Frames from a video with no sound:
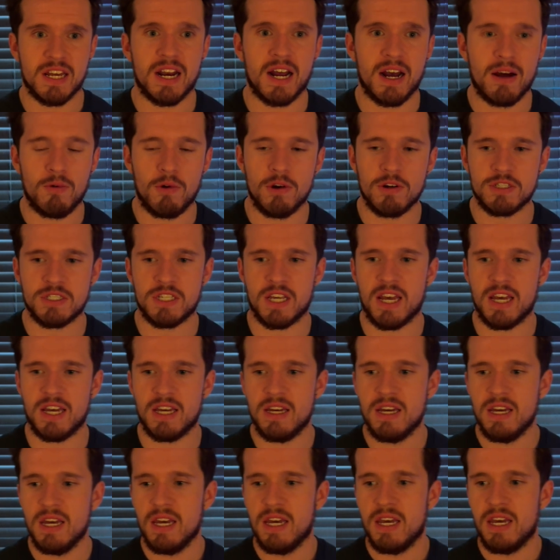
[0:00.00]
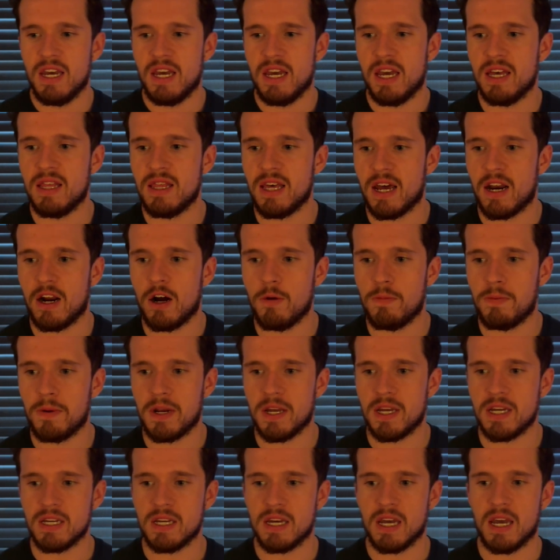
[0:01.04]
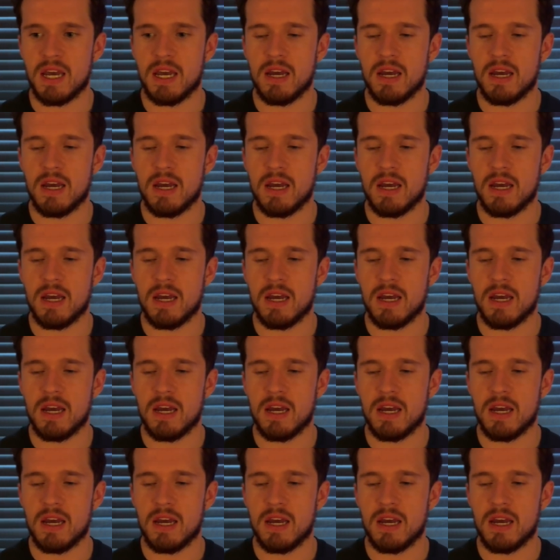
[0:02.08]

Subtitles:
I will say, in that opening,